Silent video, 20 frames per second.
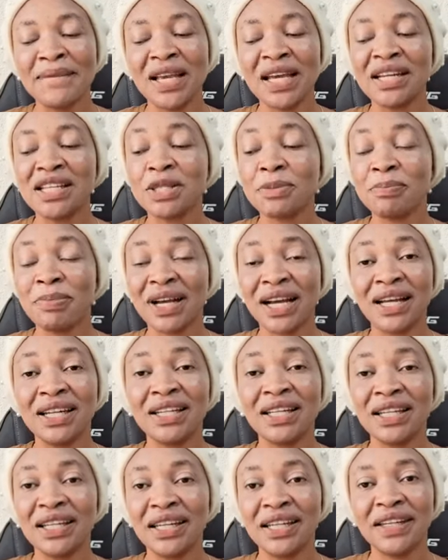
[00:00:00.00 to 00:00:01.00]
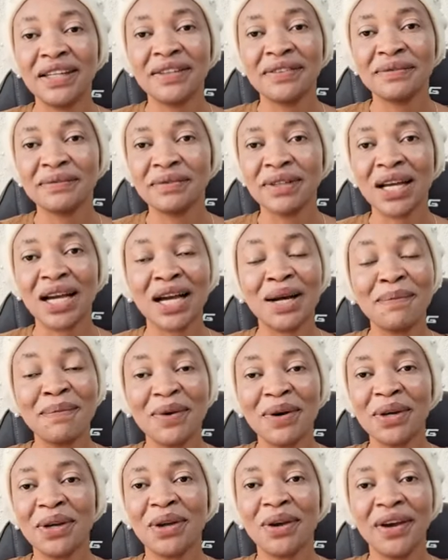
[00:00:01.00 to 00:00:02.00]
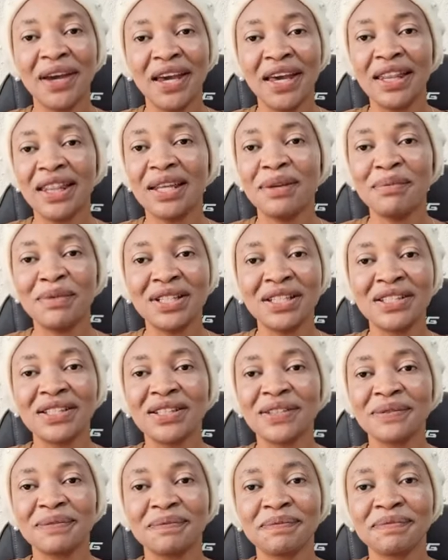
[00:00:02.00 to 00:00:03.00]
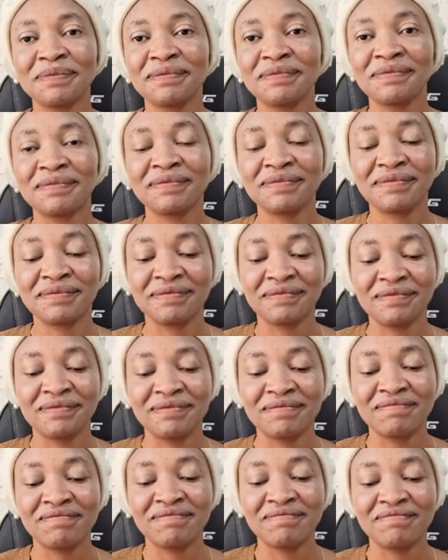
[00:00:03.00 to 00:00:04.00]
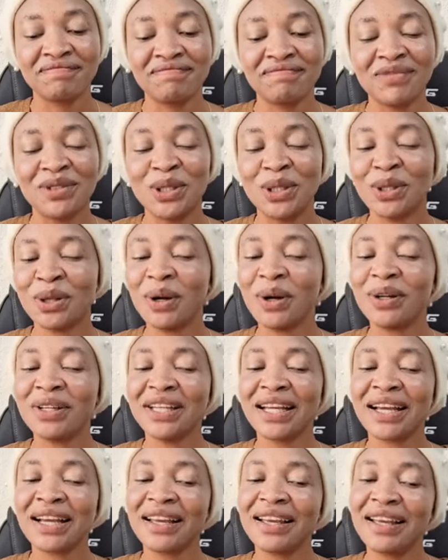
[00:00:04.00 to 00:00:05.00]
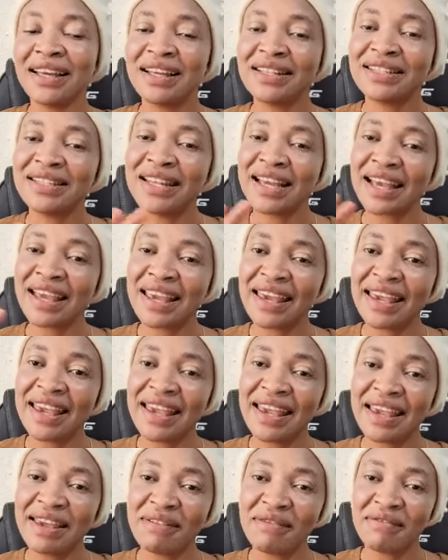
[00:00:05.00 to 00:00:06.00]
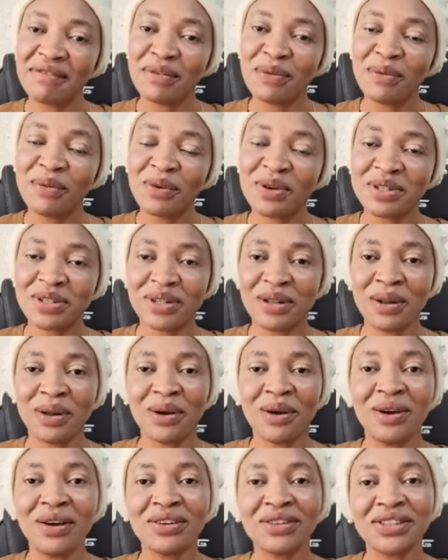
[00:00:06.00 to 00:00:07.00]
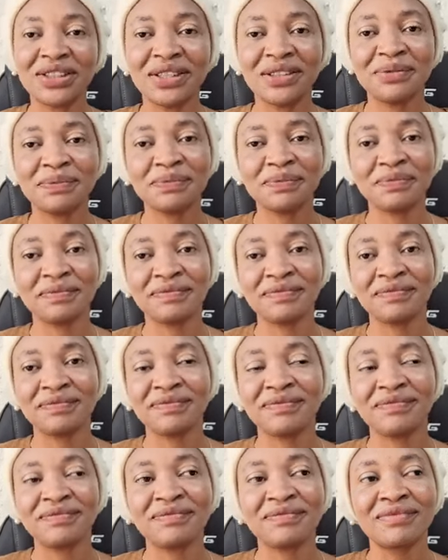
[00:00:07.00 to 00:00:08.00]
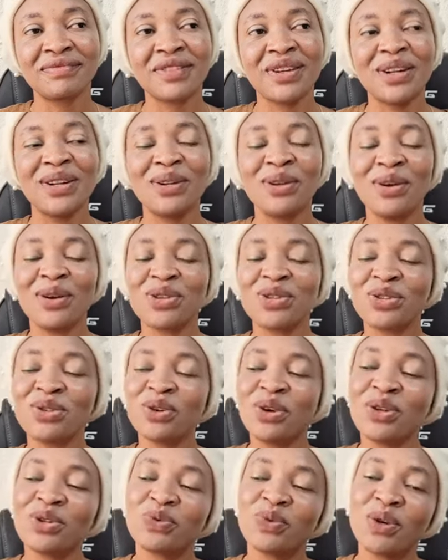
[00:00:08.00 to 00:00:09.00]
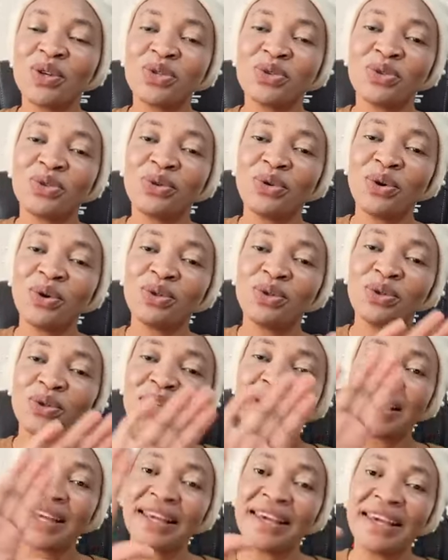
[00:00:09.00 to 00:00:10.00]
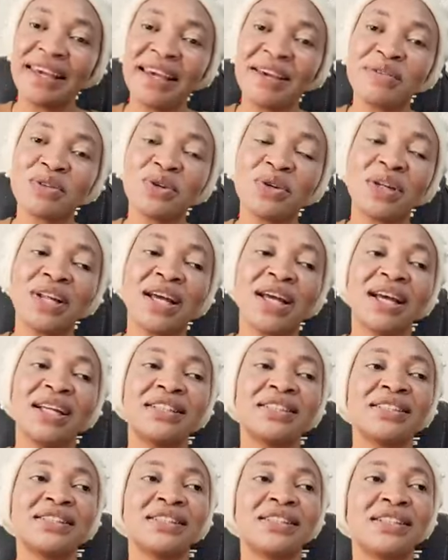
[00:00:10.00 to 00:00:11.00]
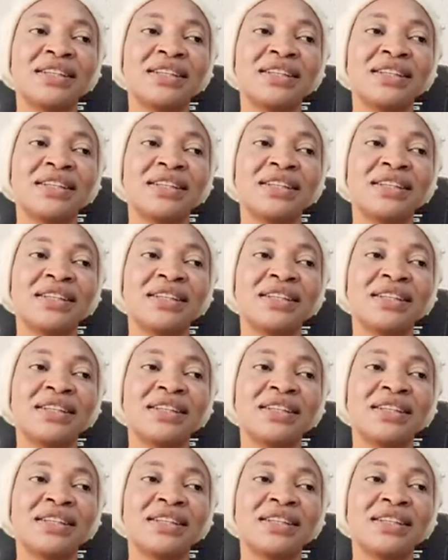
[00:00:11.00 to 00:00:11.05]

there is panicking among your enemies. Though the gate, the cave was locked, those stones was rolled to the cave so that